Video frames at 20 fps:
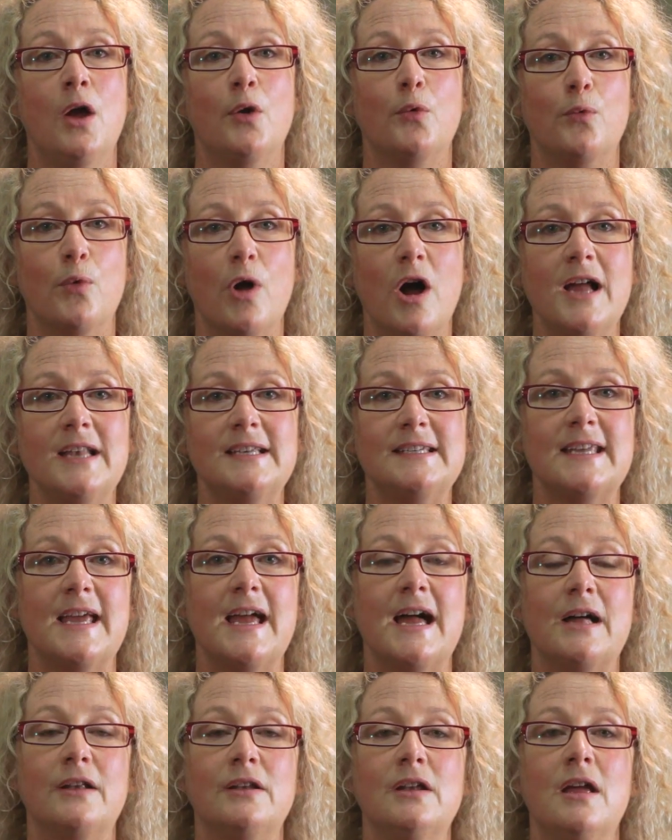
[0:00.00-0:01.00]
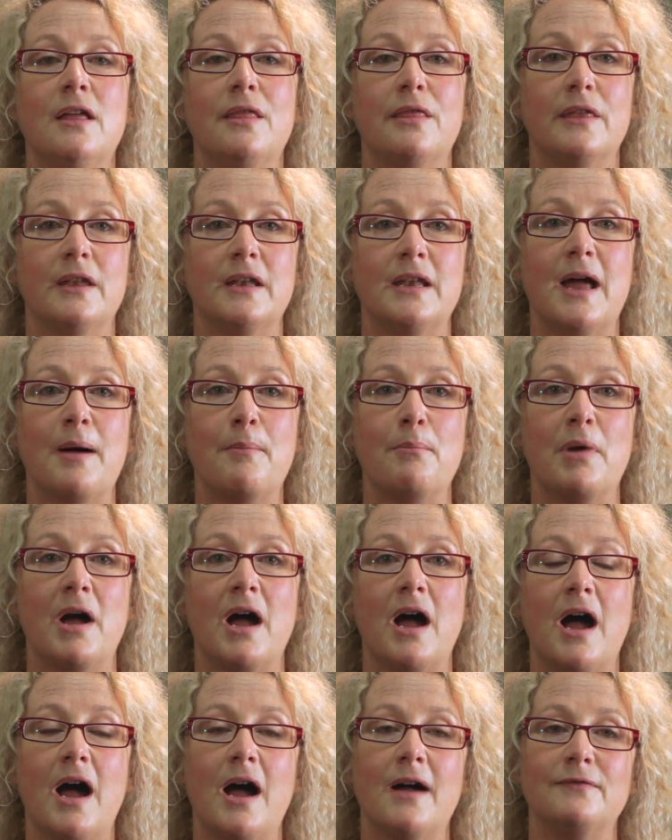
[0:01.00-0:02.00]
write down the number
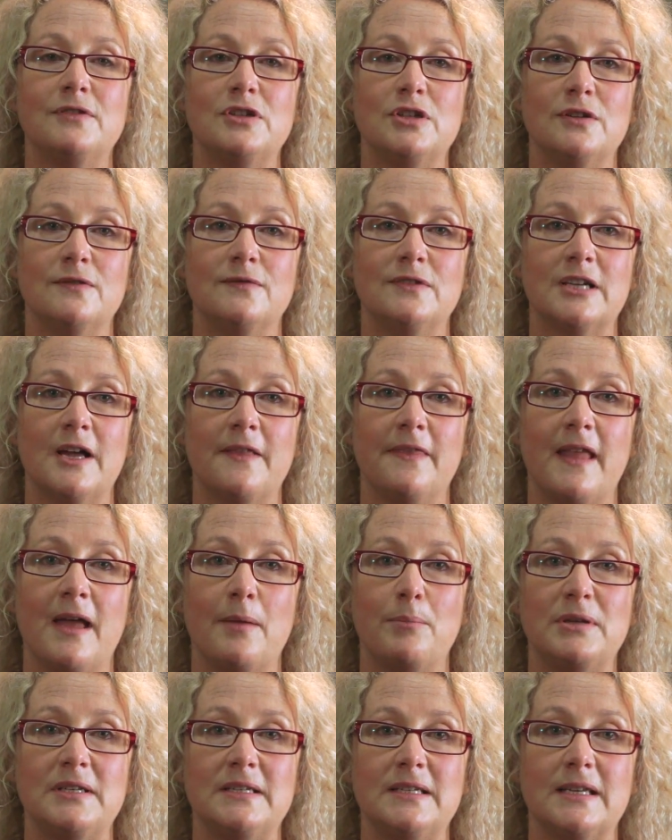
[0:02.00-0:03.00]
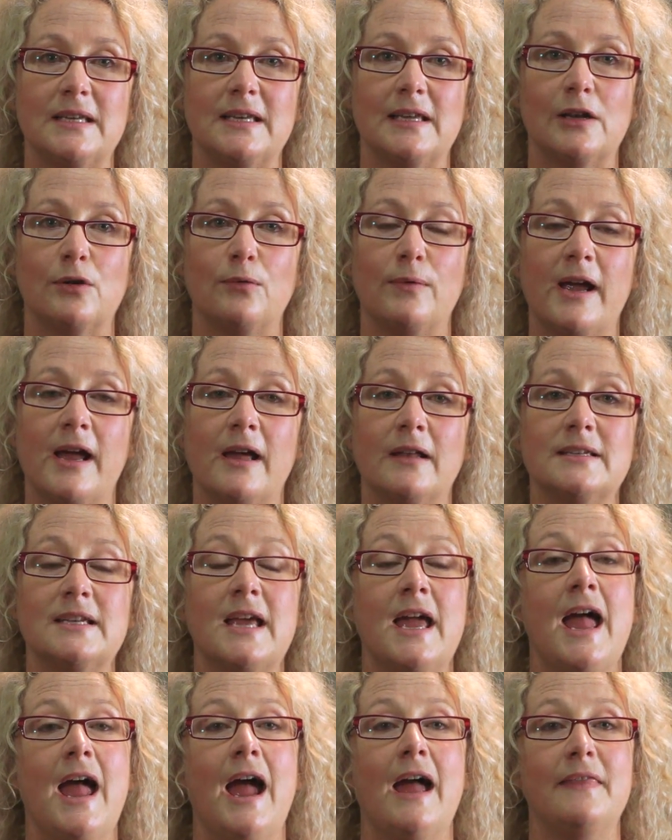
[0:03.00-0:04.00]
after you've done that particular round,
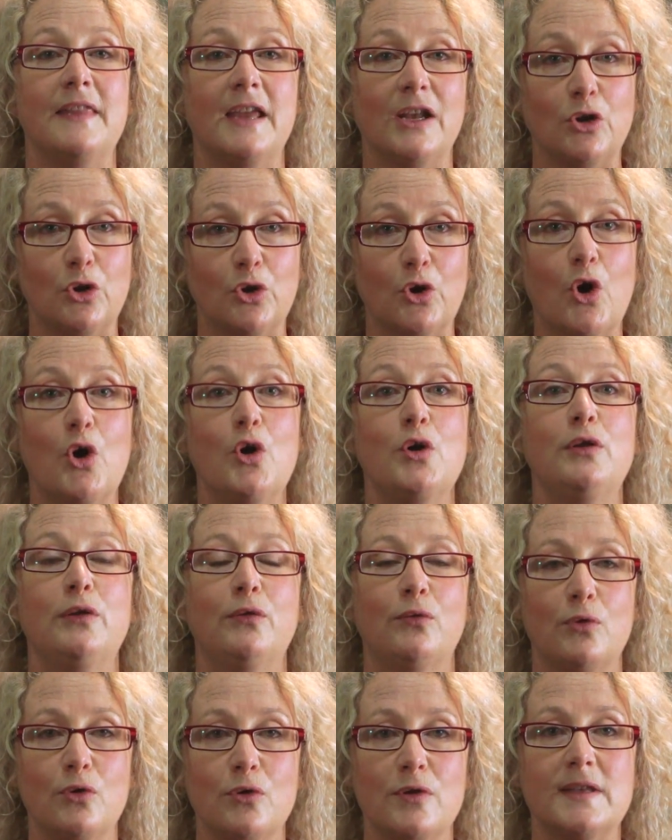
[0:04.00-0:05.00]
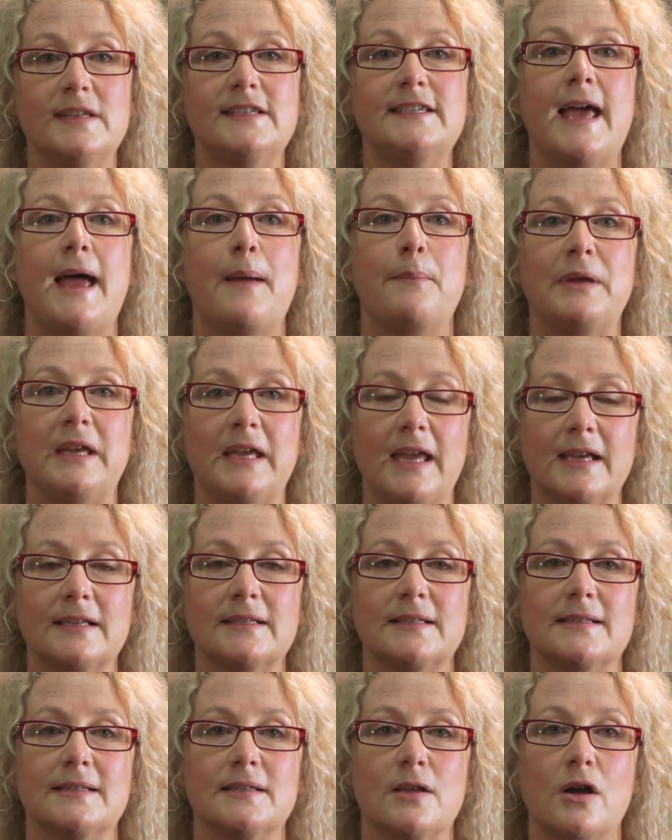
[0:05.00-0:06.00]
and then go through the tapping
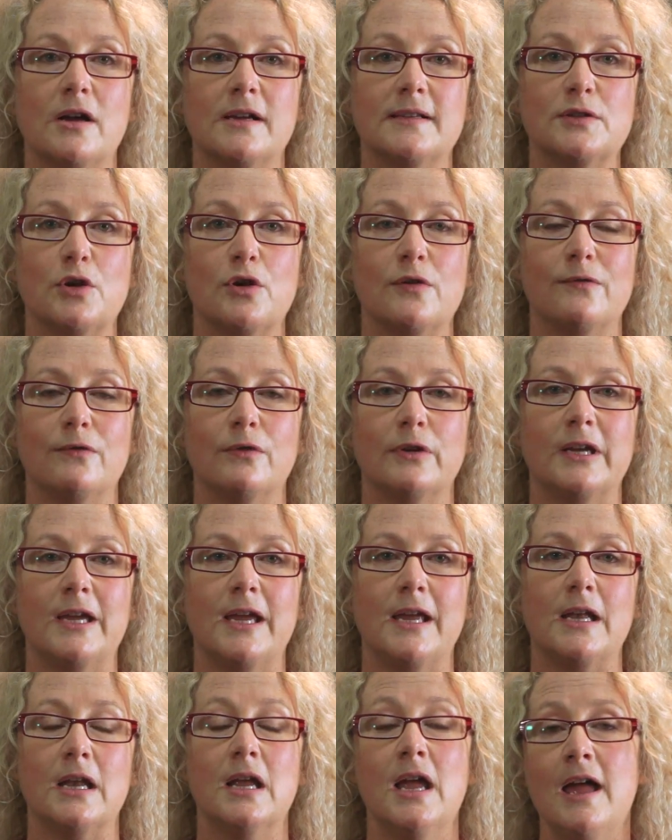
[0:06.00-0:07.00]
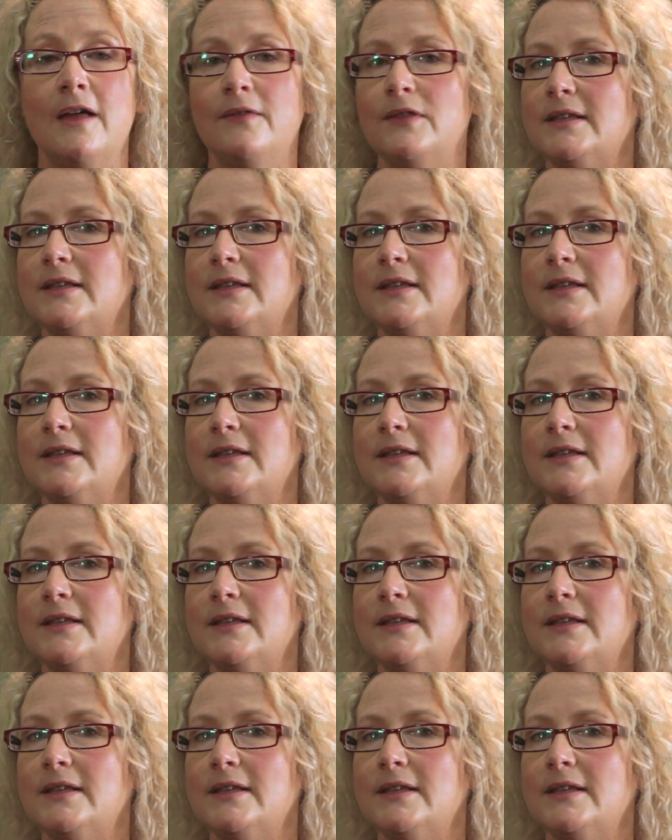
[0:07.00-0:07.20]
exercise over again.